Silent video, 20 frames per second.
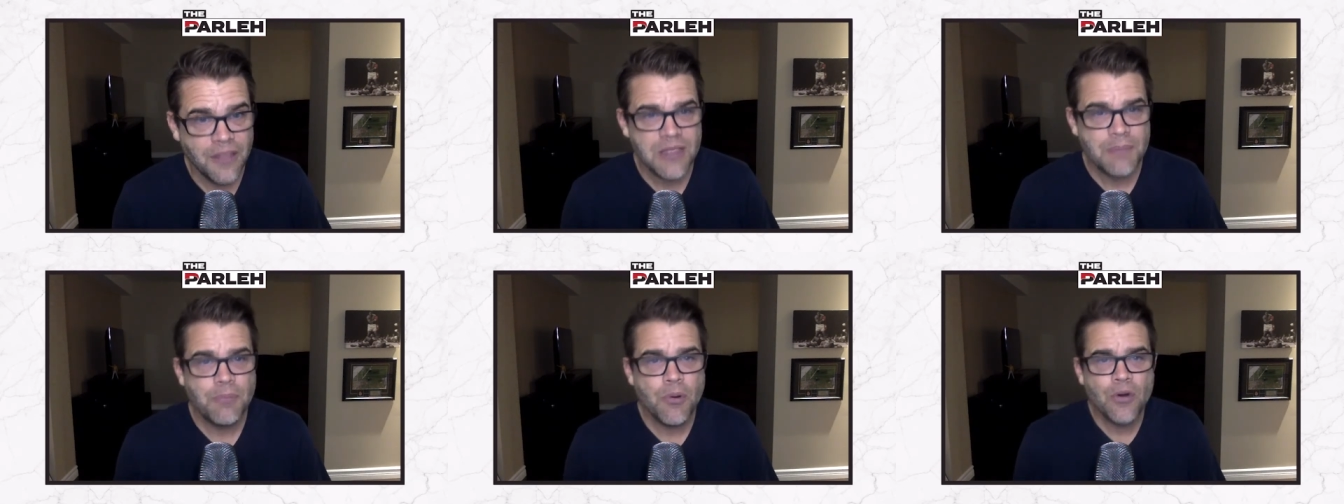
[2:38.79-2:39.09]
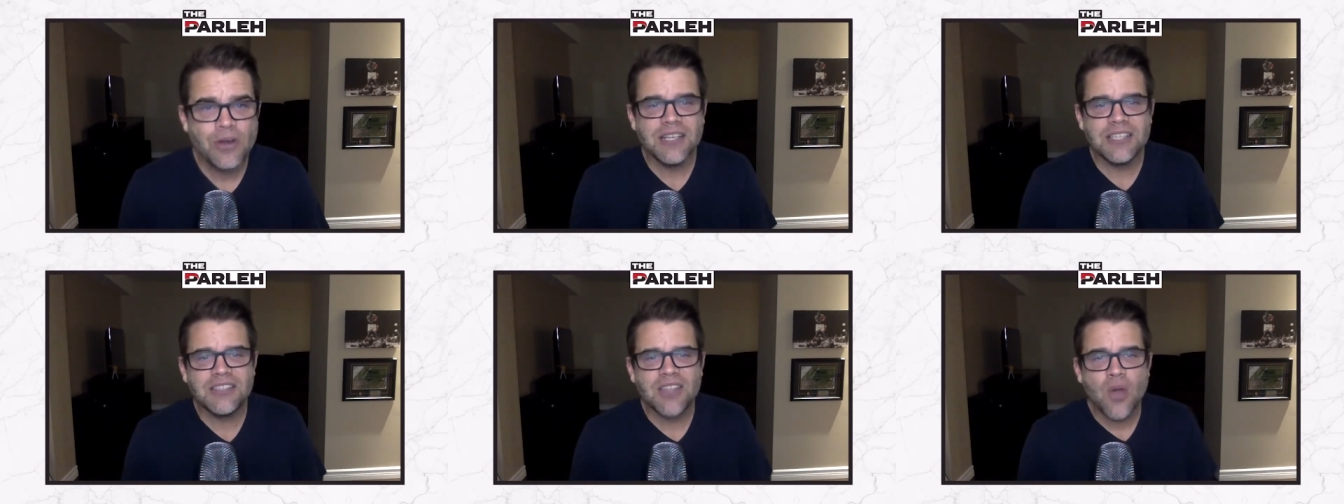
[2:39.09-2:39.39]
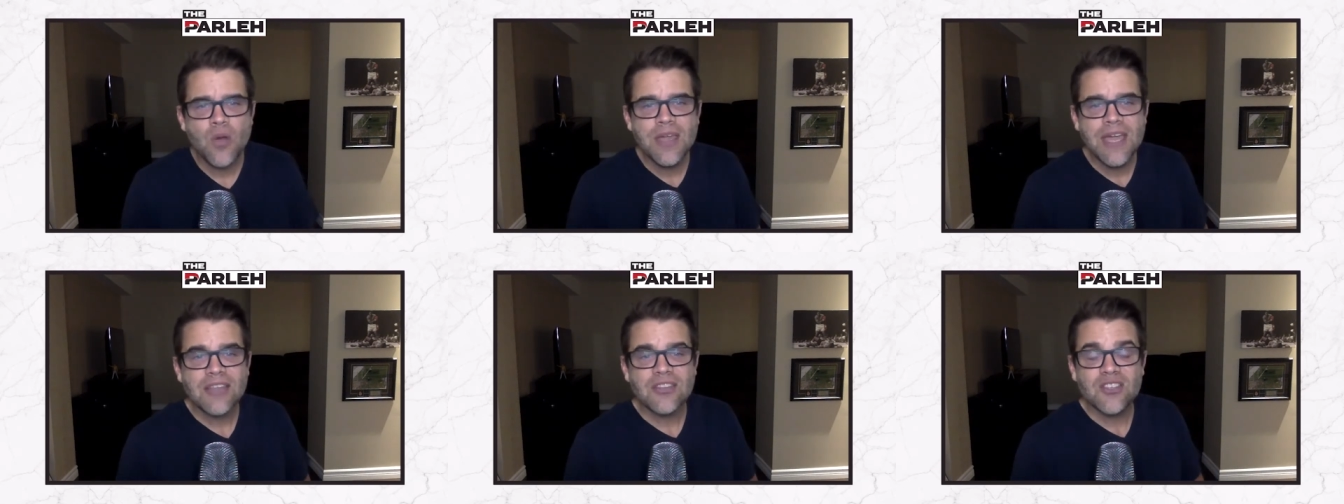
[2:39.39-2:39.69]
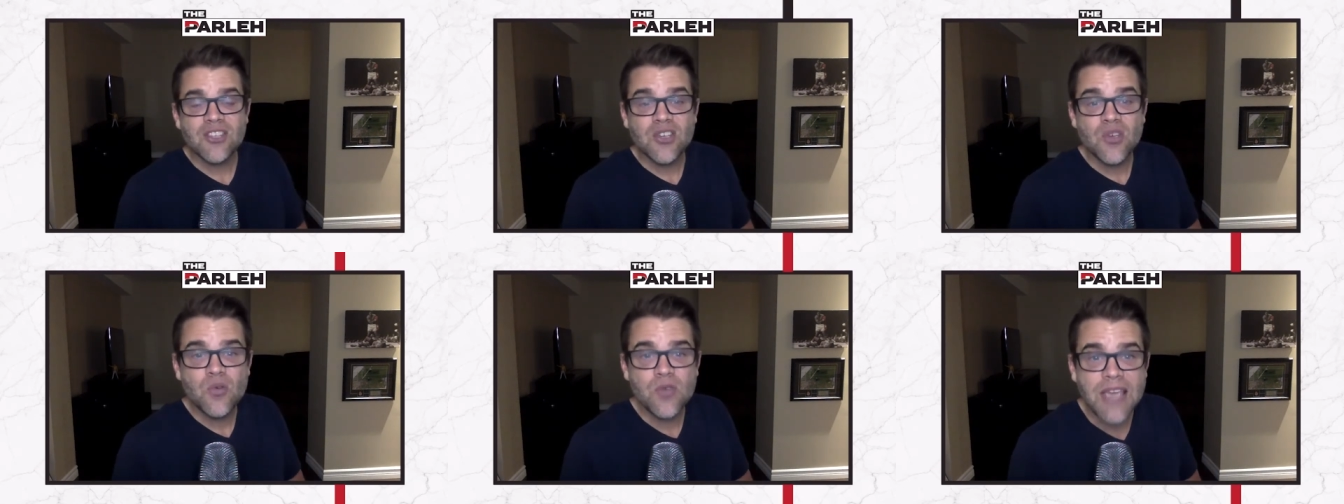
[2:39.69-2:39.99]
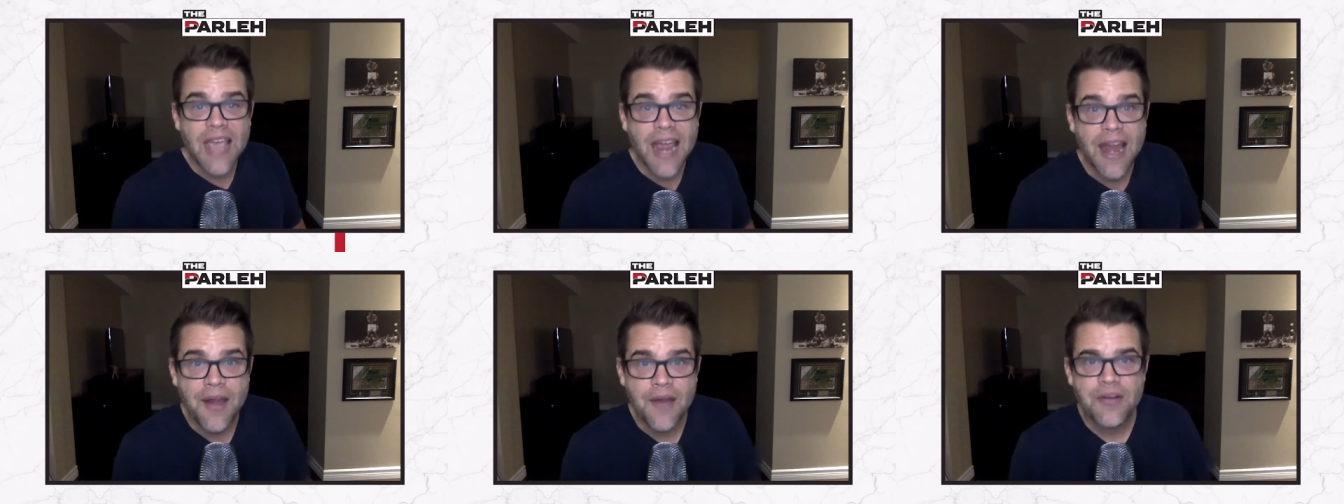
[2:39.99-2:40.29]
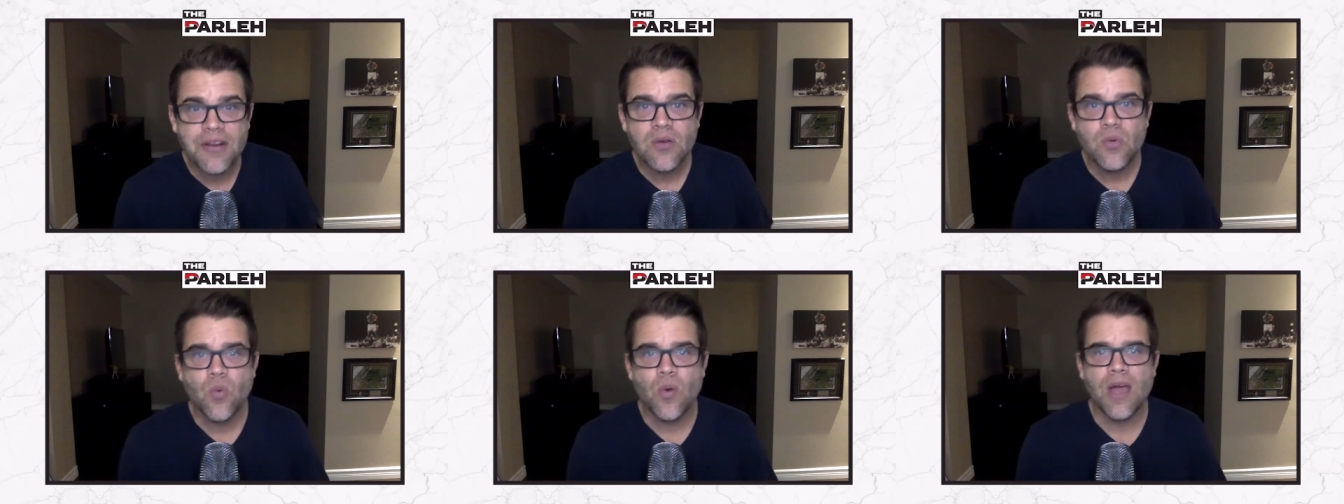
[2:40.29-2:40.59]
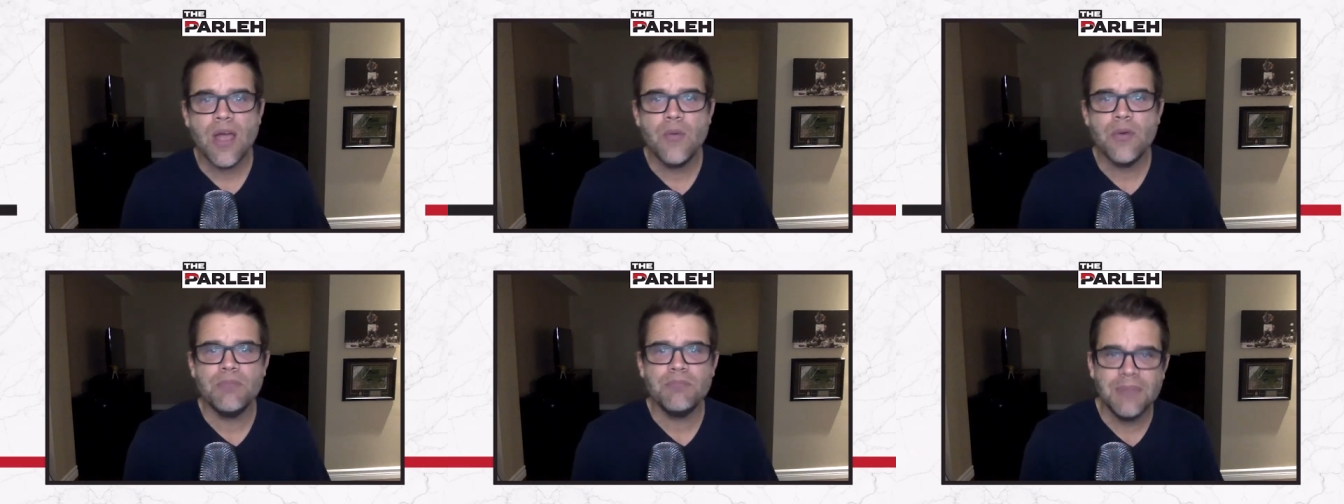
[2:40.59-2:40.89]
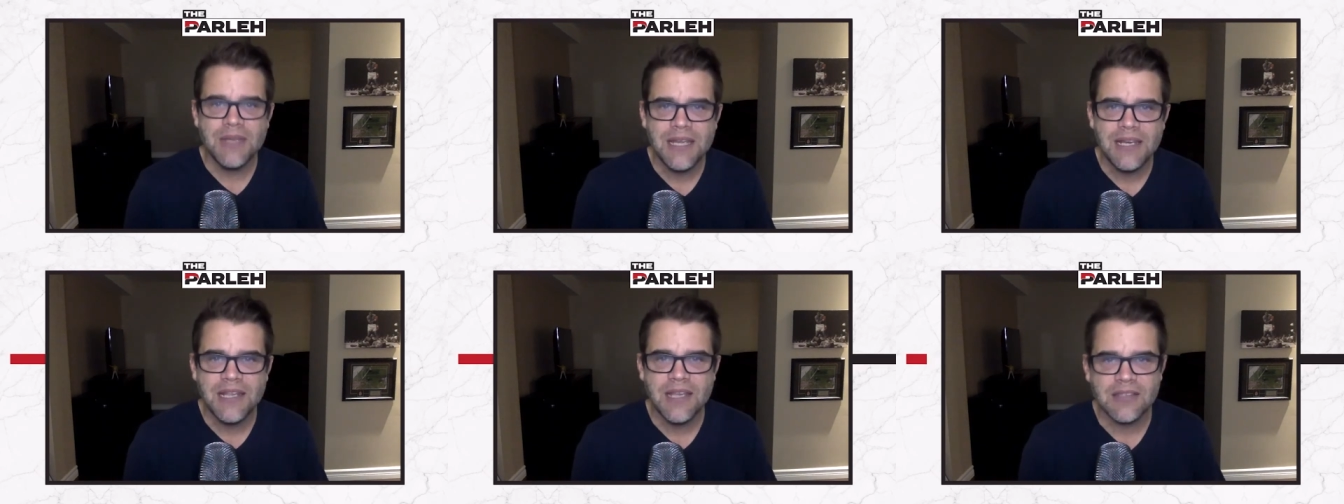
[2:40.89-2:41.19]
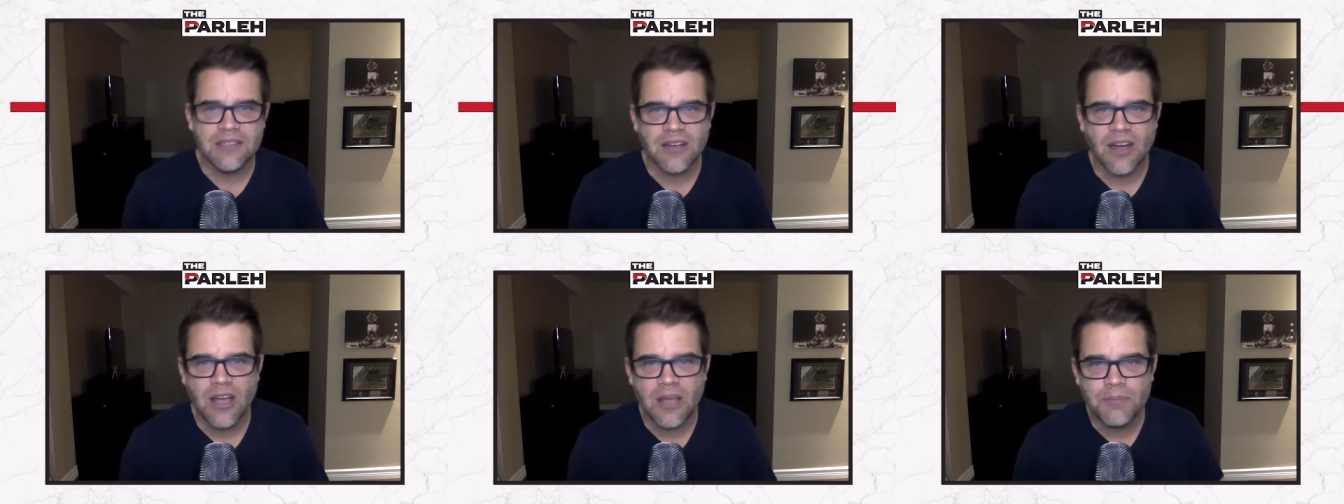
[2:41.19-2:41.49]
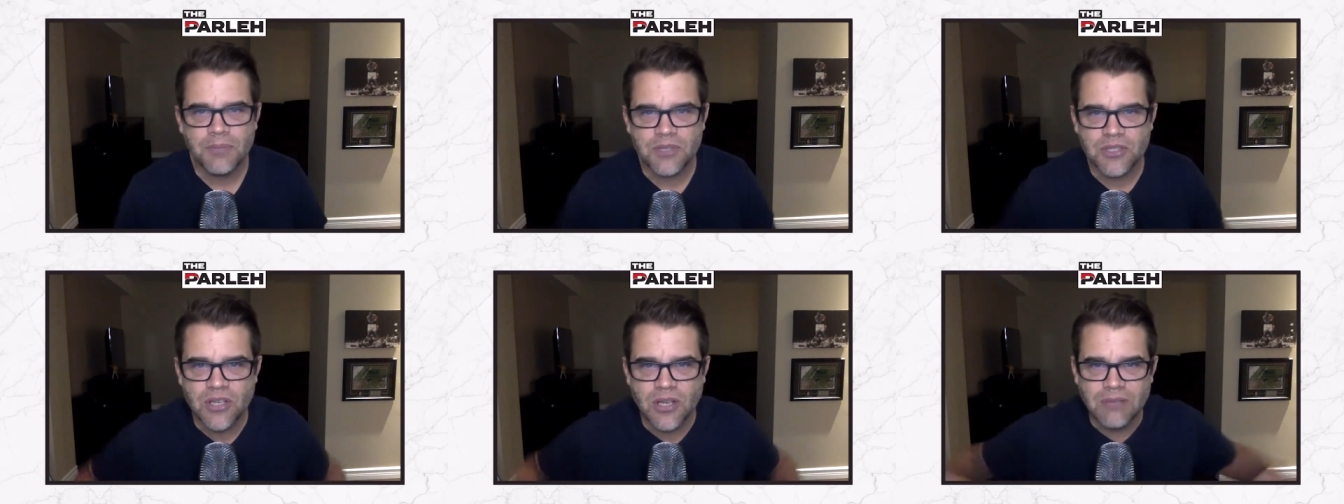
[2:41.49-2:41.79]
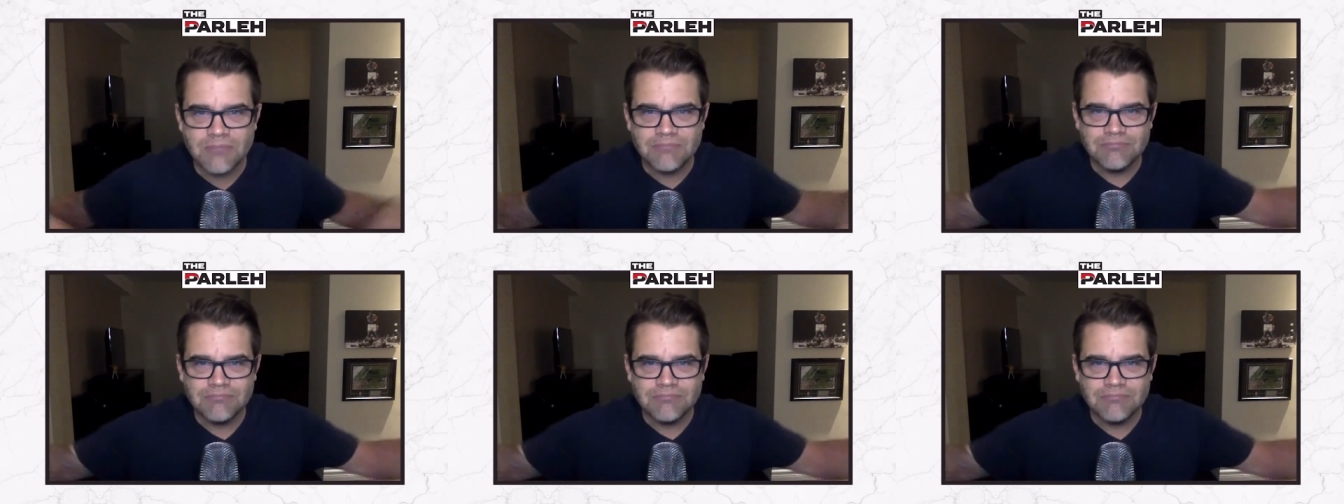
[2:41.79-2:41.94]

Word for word: The point is, don't get too carried away with media types